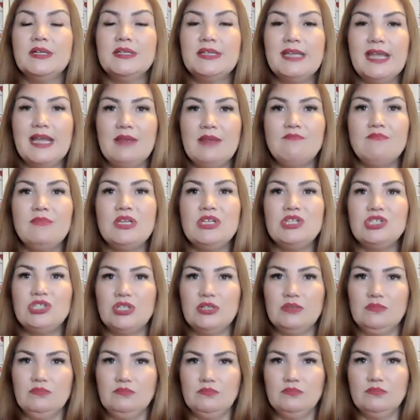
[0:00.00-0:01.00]
their
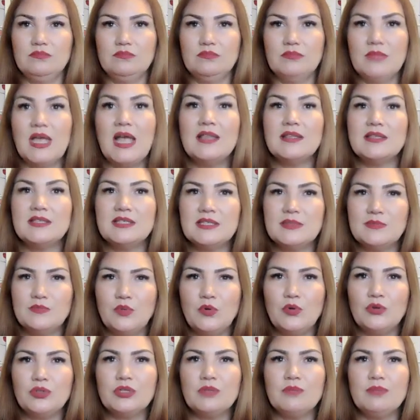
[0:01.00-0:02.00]
mission and
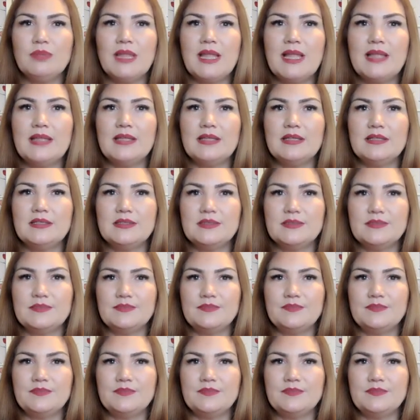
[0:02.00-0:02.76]
support the planet.